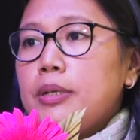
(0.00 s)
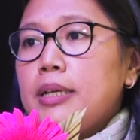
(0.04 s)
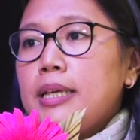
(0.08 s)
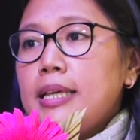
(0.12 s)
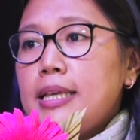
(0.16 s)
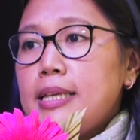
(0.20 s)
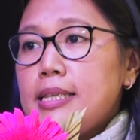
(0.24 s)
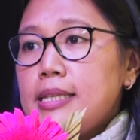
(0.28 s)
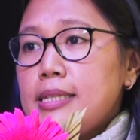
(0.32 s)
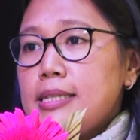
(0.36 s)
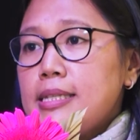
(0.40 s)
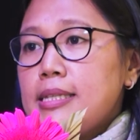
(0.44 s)

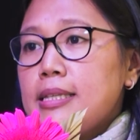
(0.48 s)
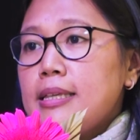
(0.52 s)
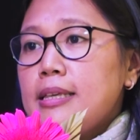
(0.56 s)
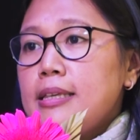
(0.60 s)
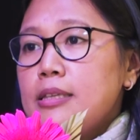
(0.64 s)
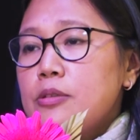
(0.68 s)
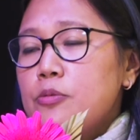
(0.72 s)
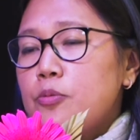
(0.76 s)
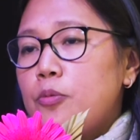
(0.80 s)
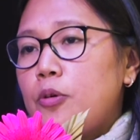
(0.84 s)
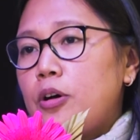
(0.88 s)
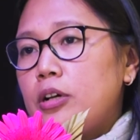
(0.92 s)

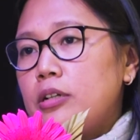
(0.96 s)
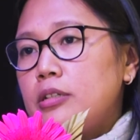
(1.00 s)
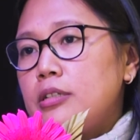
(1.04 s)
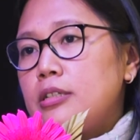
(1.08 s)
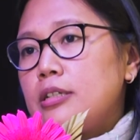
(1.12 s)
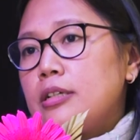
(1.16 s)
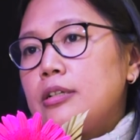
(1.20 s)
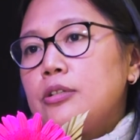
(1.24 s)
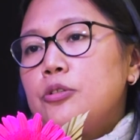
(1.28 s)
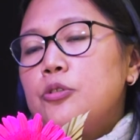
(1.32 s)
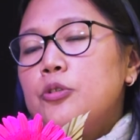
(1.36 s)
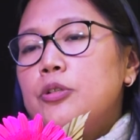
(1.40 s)
is what
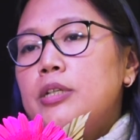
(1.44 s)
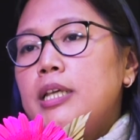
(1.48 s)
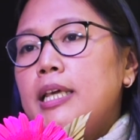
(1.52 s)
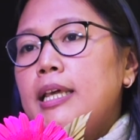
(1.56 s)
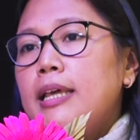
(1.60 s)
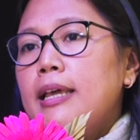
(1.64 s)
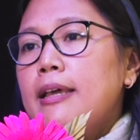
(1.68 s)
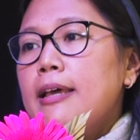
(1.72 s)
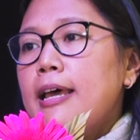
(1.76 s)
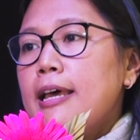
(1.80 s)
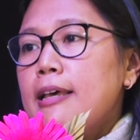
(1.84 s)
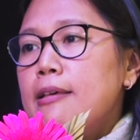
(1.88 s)

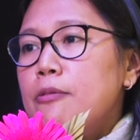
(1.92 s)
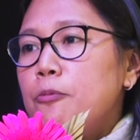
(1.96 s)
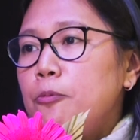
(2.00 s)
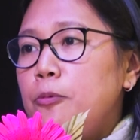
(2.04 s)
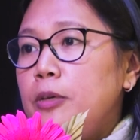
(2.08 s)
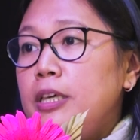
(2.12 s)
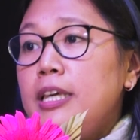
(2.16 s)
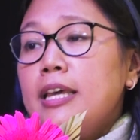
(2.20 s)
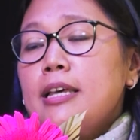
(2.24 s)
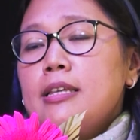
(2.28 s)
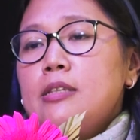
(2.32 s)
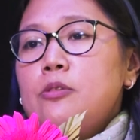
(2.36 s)
today
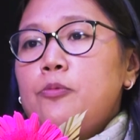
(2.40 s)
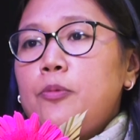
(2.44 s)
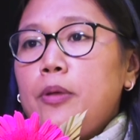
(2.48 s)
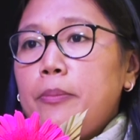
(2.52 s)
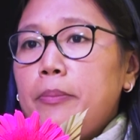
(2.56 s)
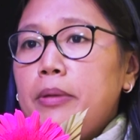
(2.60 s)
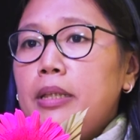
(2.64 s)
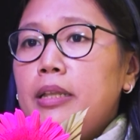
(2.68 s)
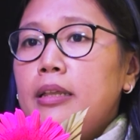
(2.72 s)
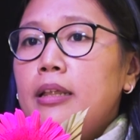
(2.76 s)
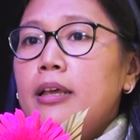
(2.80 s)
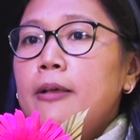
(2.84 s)
we as
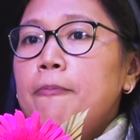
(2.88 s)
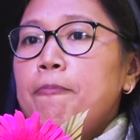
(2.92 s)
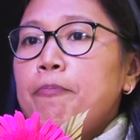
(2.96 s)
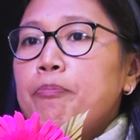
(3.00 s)
women